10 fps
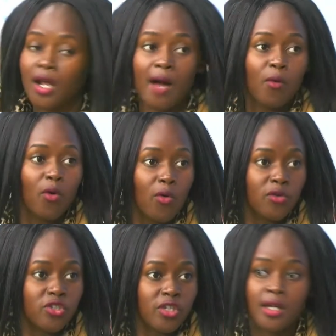
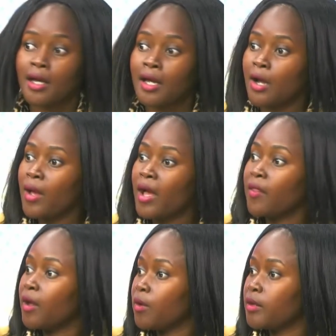kamukunji where
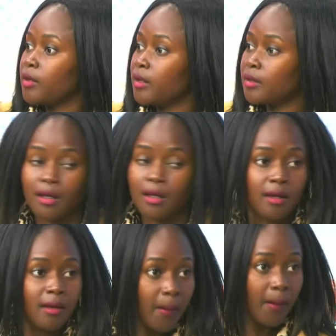the,
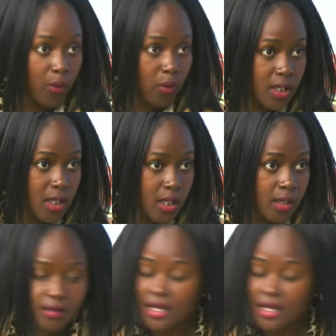the, the board the